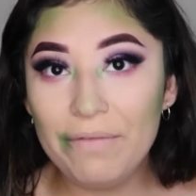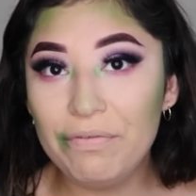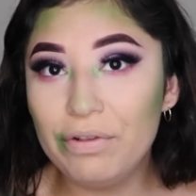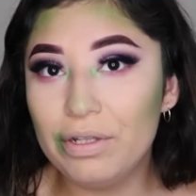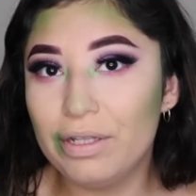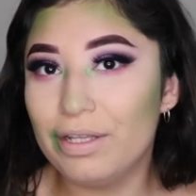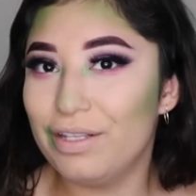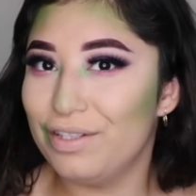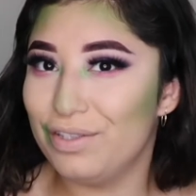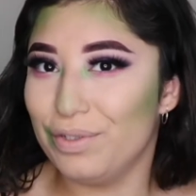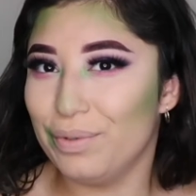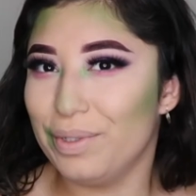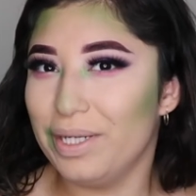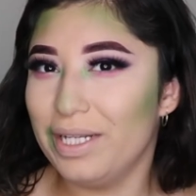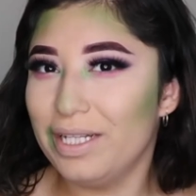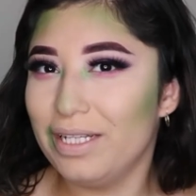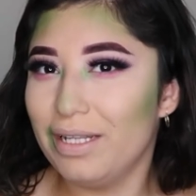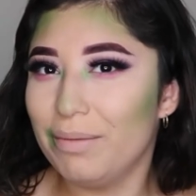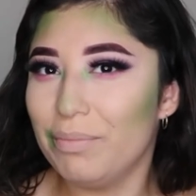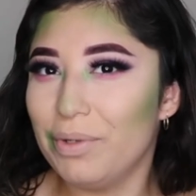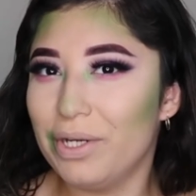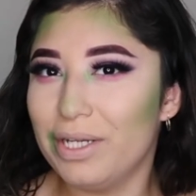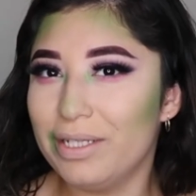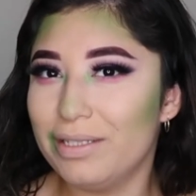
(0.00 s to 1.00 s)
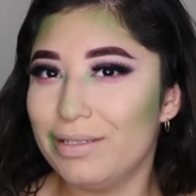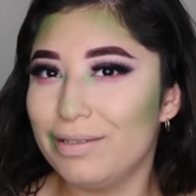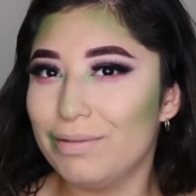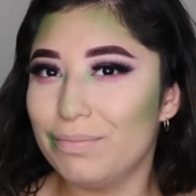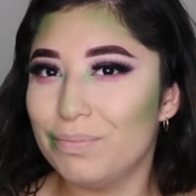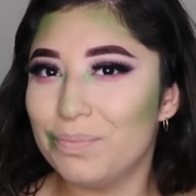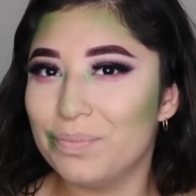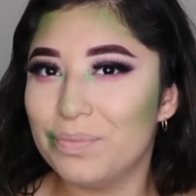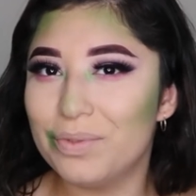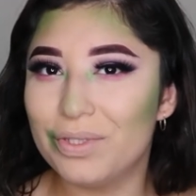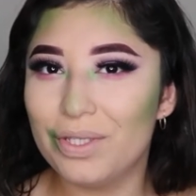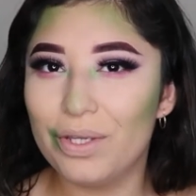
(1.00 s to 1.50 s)
feel like it's already
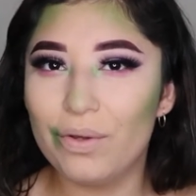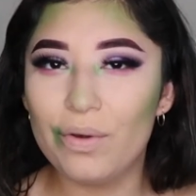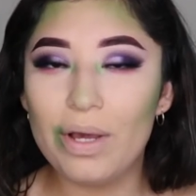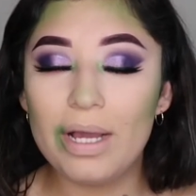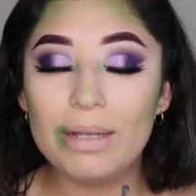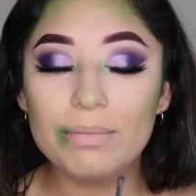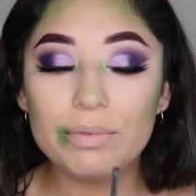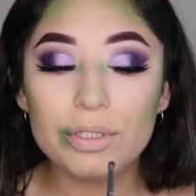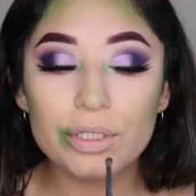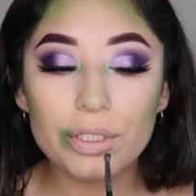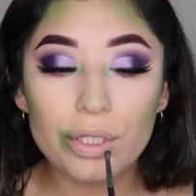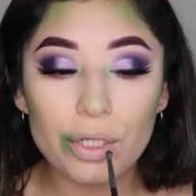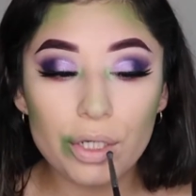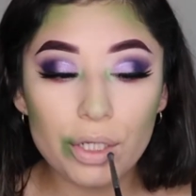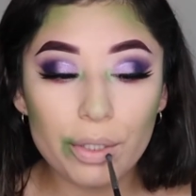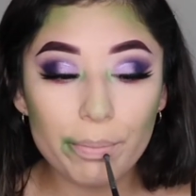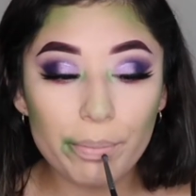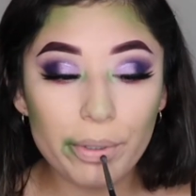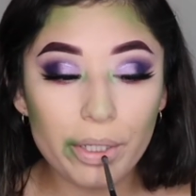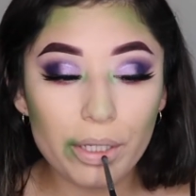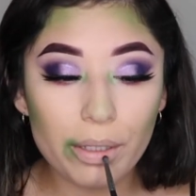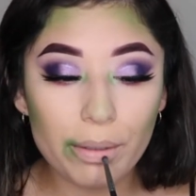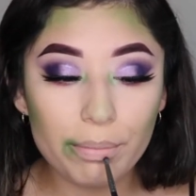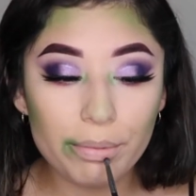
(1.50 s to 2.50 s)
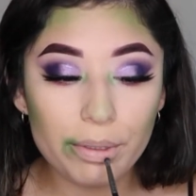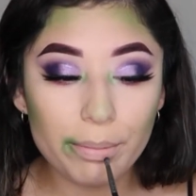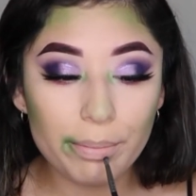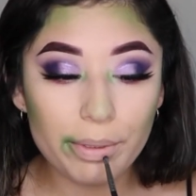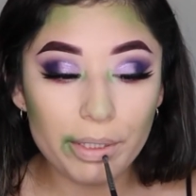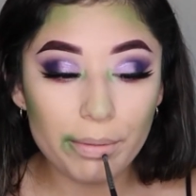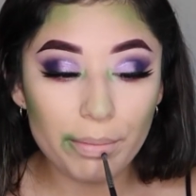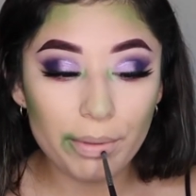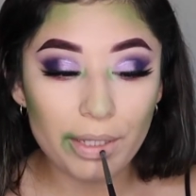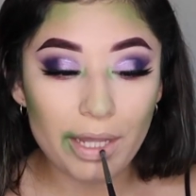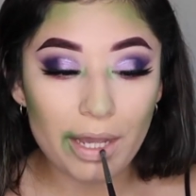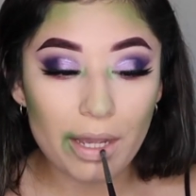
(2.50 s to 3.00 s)
glamorized, so I'm just gonna pick up a bit
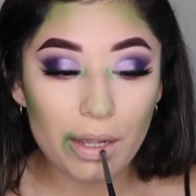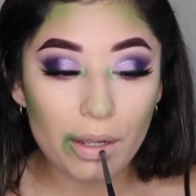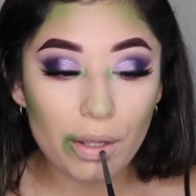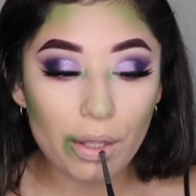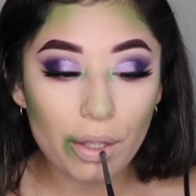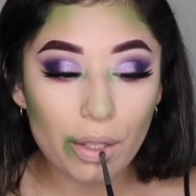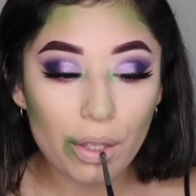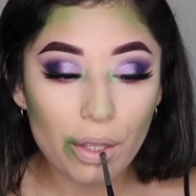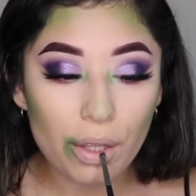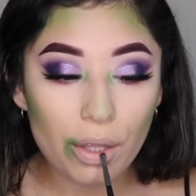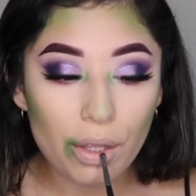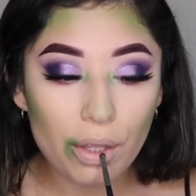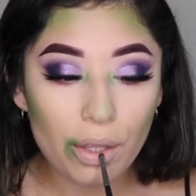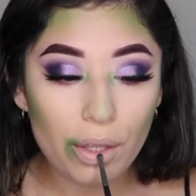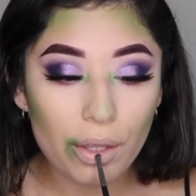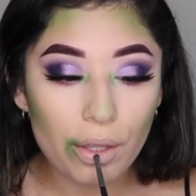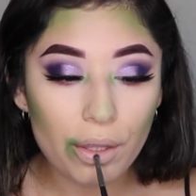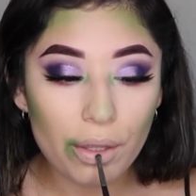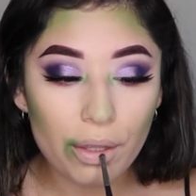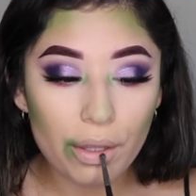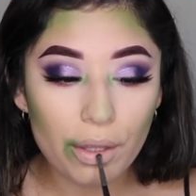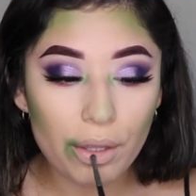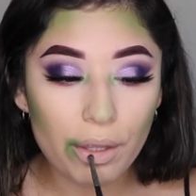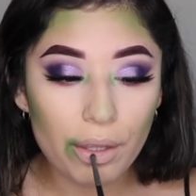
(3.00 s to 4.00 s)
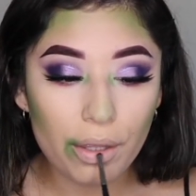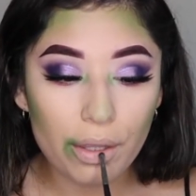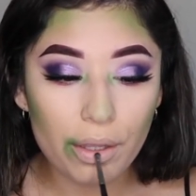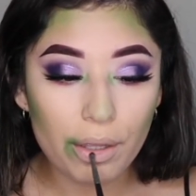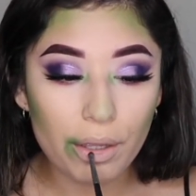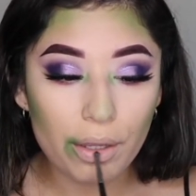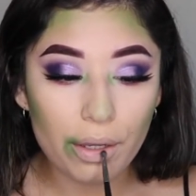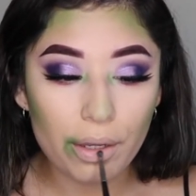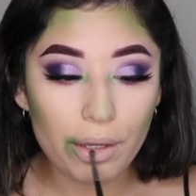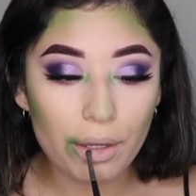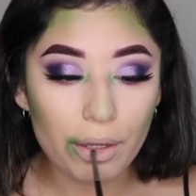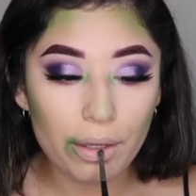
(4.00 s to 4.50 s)
of black
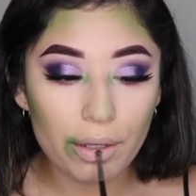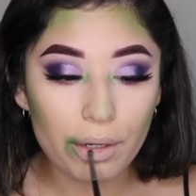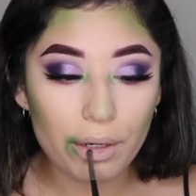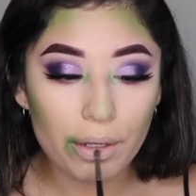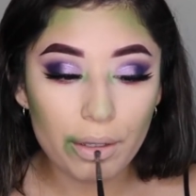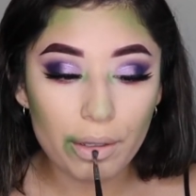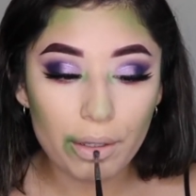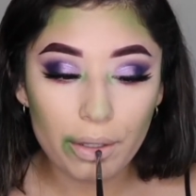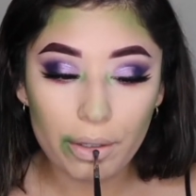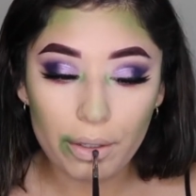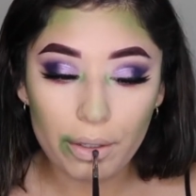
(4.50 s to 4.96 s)
and